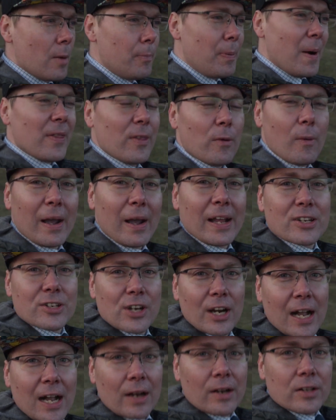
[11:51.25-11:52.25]
By the way,
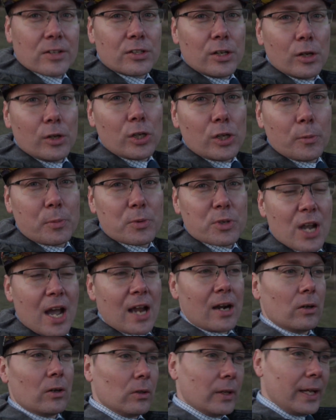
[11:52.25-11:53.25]
check out his YouTube channel.